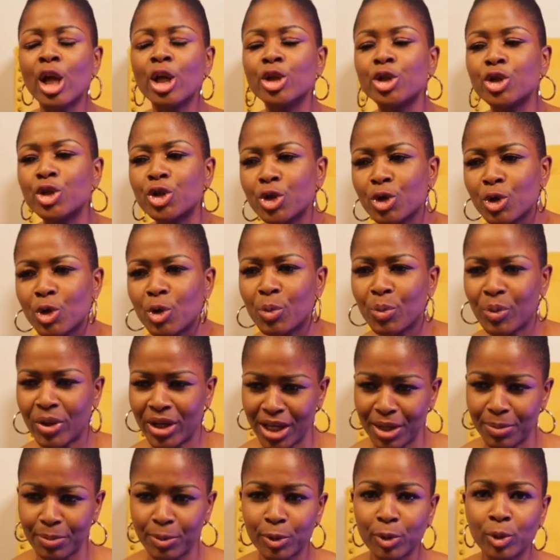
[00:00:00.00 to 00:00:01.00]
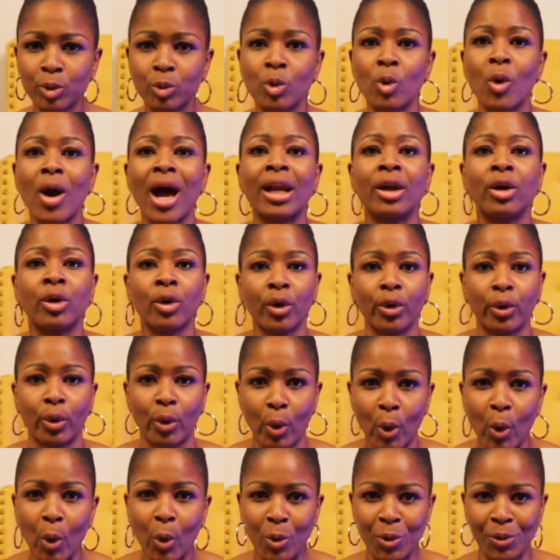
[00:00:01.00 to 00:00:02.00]
two people who are not
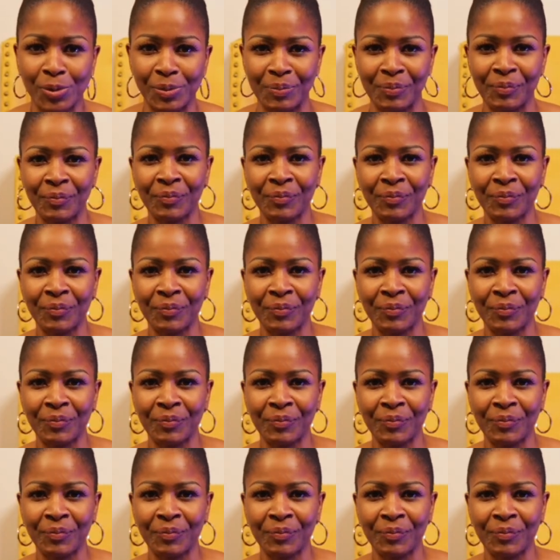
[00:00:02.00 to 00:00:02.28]
whole.